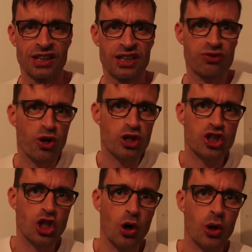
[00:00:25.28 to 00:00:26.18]
This
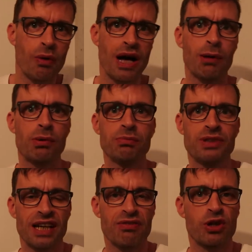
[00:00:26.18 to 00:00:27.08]
first solo album
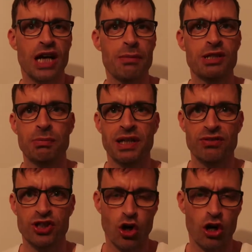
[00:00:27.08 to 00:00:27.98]
therefore came as a bit
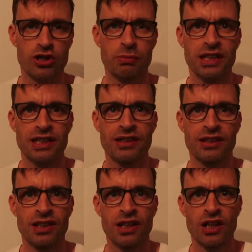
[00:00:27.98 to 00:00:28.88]
of a shock to me.
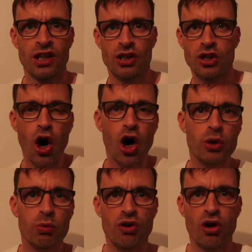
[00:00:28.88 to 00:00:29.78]

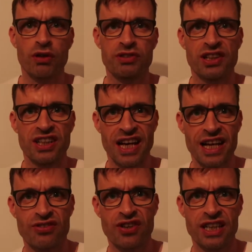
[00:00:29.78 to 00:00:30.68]
Gone were all of the
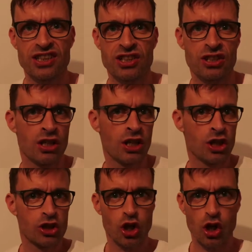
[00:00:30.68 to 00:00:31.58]
theatrics,
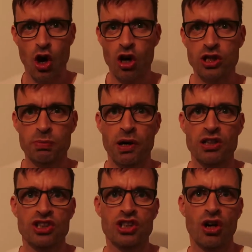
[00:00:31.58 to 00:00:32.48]
the
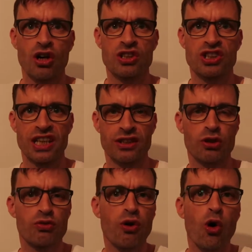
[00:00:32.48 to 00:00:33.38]
long-spun songs that
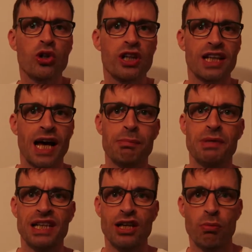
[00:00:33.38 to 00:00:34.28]
unfolded like
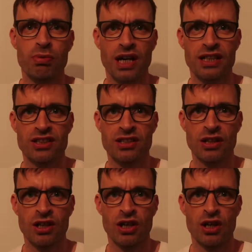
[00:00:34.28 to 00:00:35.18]
mini-operas.
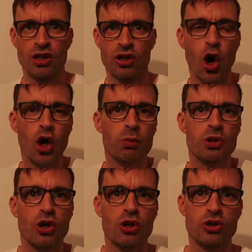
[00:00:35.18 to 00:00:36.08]
Gone
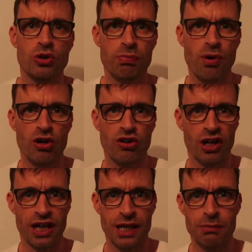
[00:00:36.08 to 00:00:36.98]
was also the prog
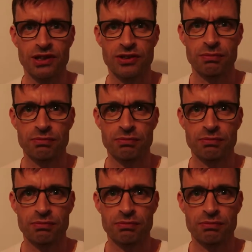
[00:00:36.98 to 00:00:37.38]
rock element.